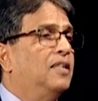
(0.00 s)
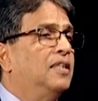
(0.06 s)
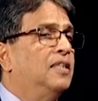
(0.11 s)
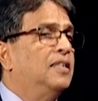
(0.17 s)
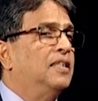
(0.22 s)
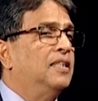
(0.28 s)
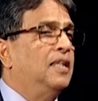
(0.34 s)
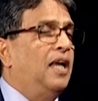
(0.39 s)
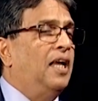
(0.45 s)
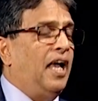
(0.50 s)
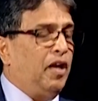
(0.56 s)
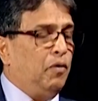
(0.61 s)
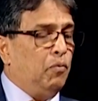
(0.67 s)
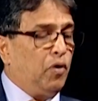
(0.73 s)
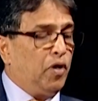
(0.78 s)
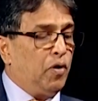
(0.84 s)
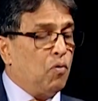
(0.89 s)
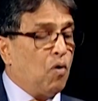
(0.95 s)
Yes. And
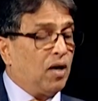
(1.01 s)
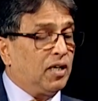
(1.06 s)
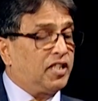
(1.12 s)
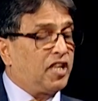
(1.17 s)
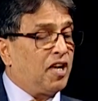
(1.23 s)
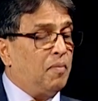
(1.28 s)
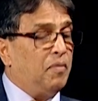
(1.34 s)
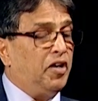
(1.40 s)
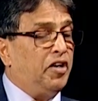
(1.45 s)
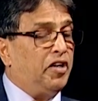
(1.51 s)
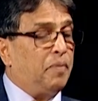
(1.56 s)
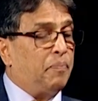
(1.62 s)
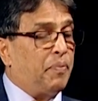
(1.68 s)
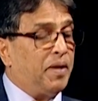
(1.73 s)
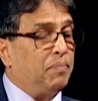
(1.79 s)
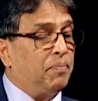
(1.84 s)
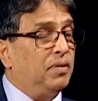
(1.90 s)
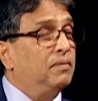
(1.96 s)
we want community
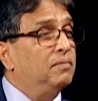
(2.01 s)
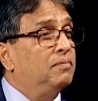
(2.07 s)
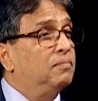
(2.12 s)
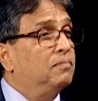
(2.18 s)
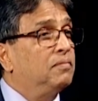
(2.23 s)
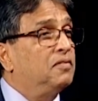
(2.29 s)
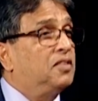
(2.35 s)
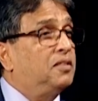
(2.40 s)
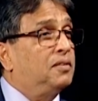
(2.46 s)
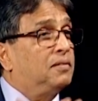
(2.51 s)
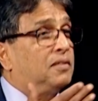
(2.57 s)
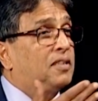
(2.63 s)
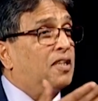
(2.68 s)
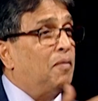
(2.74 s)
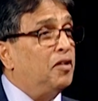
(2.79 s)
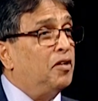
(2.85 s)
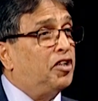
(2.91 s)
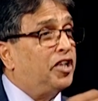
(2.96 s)
people, hmm.
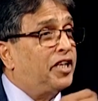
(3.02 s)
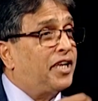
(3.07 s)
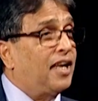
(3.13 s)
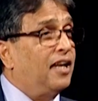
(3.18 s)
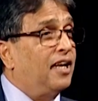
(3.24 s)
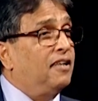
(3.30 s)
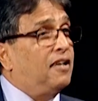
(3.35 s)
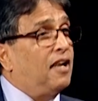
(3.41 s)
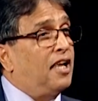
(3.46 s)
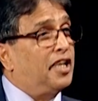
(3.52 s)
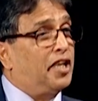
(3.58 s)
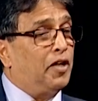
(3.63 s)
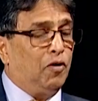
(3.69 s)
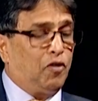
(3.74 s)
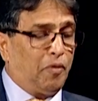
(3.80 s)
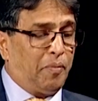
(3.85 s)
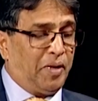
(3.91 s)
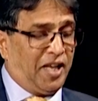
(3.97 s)
community talent like you
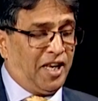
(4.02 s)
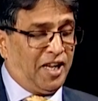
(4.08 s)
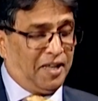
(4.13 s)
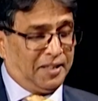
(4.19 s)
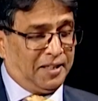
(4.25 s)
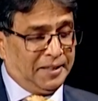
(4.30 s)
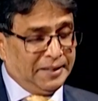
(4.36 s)
to be here.